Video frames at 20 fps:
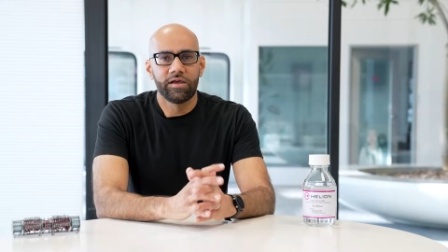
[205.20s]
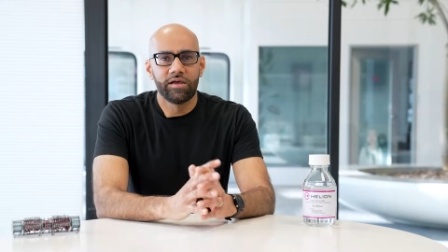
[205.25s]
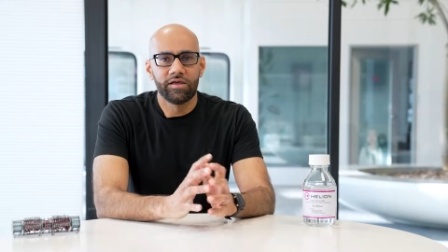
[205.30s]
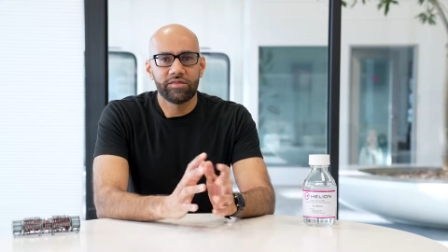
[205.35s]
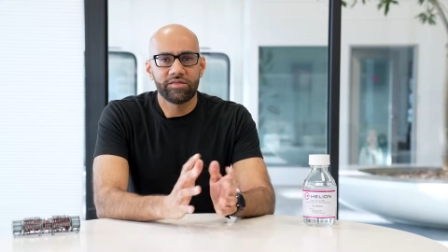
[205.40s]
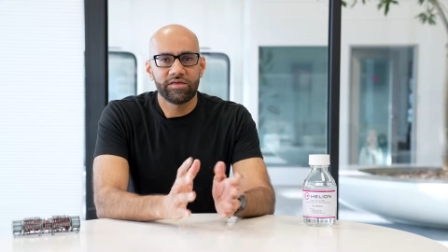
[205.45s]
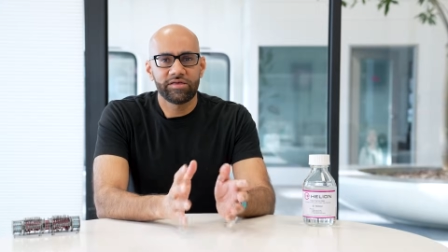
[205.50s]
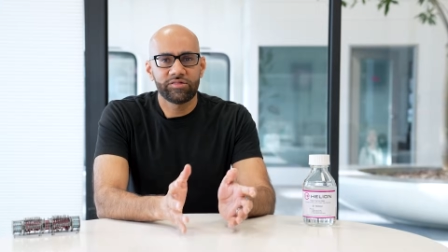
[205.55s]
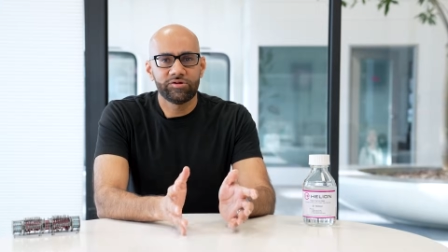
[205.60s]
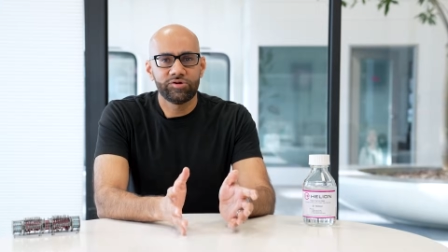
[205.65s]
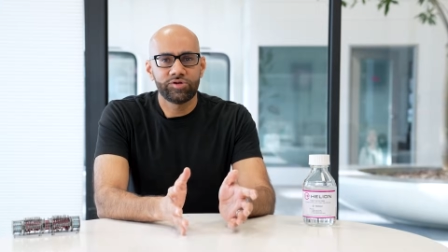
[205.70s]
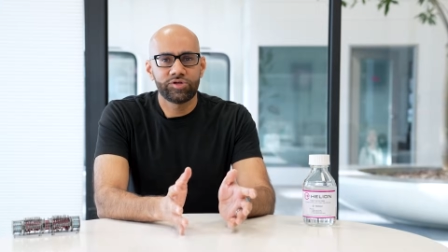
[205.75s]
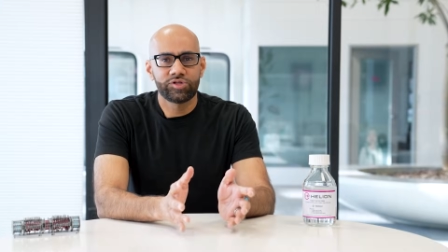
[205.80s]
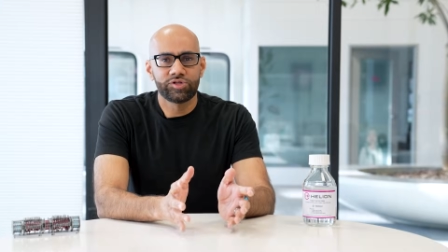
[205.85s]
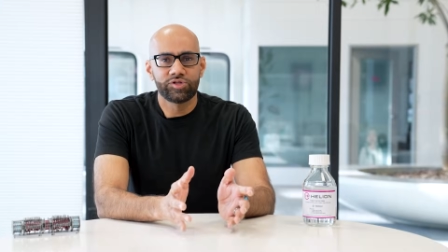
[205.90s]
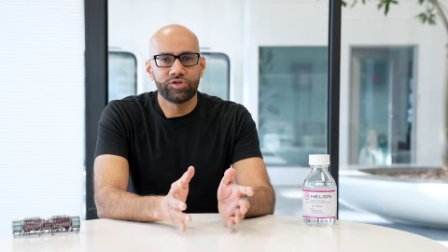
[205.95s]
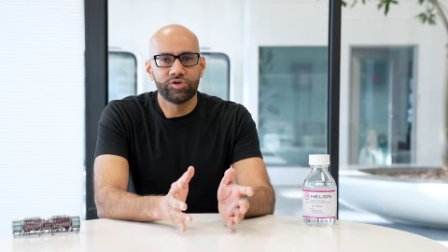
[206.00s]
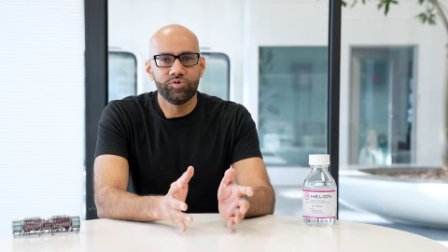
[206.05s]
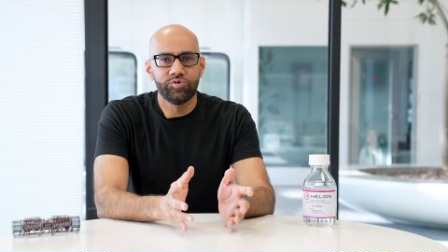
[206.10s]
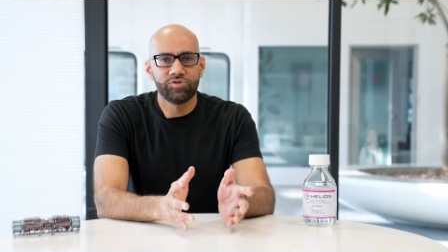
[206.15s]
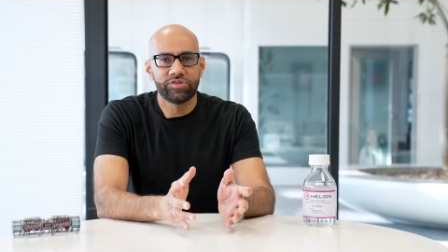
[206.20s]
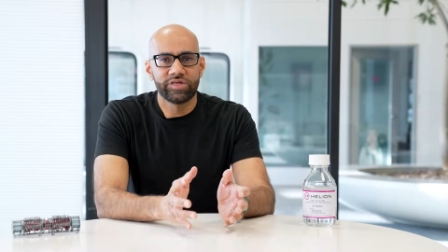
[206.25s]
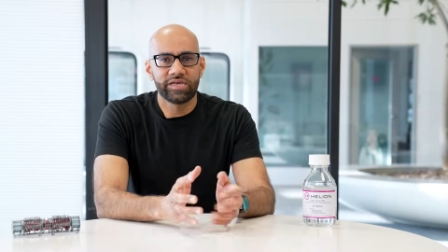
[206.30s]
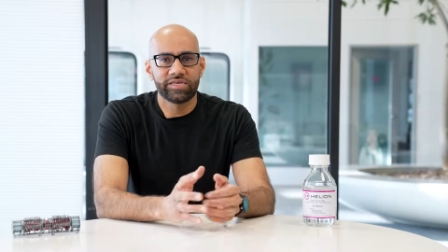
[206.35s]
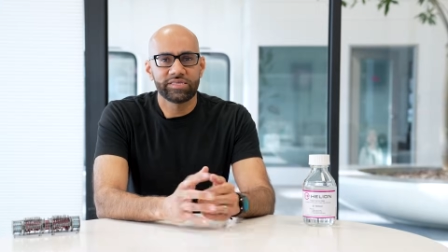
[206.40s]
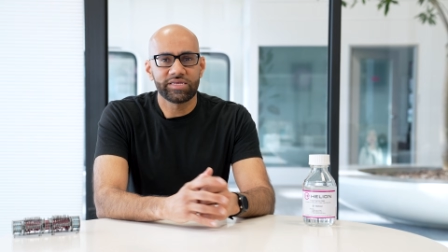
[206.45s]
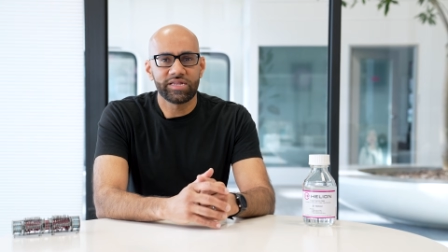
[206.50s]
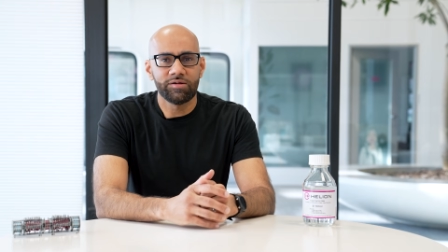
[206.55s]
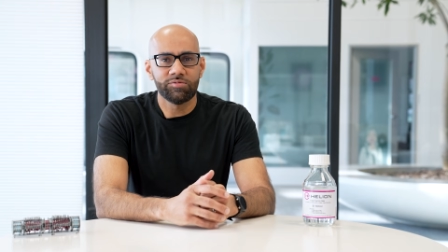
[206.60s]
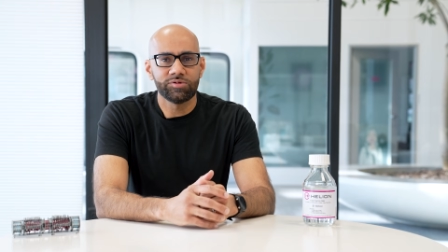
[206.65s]
I think there's two
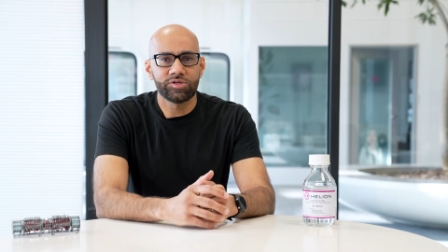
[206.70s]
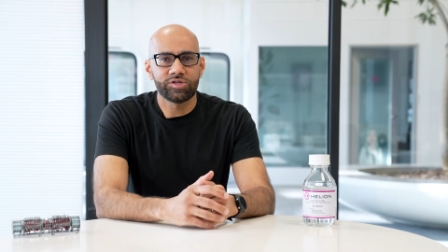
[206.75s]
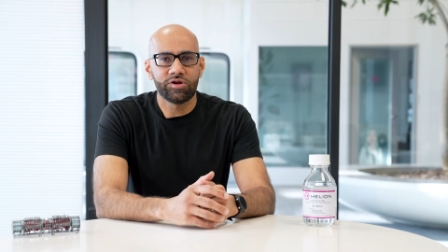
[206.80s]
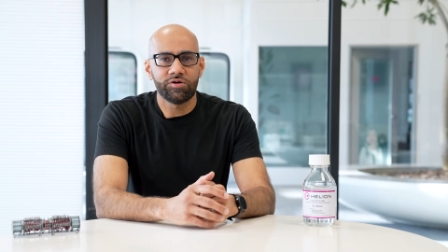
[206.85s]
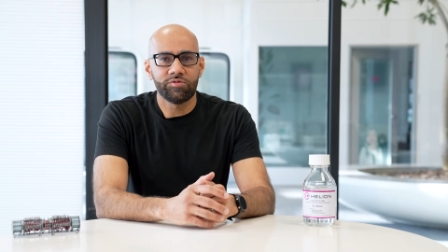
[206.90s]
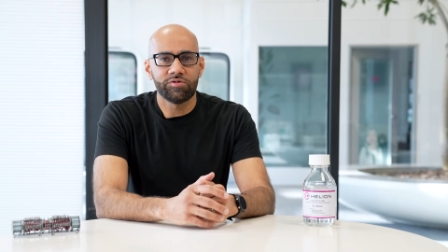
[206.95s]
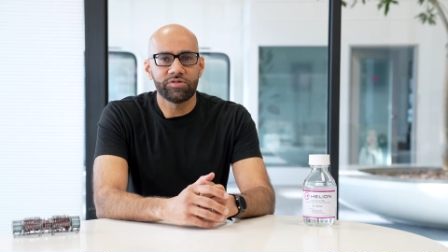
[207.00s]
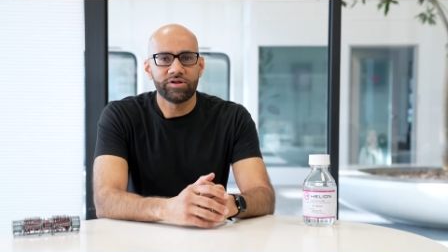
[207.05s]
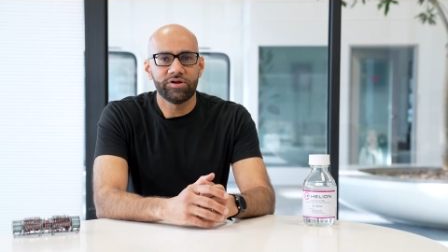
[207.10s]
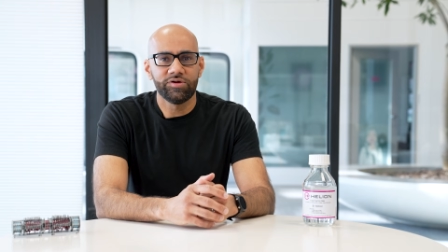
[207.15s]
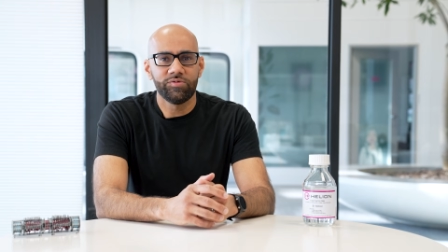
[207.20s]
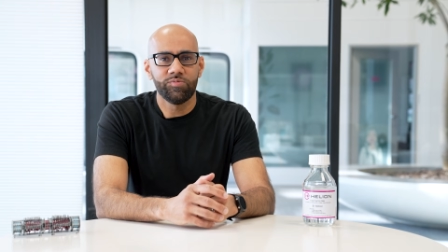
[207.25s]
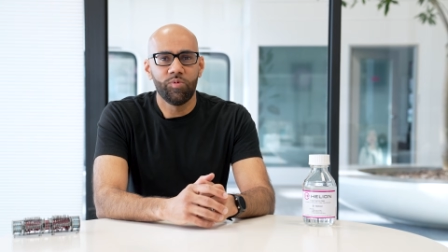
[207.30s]
things that I would start with here.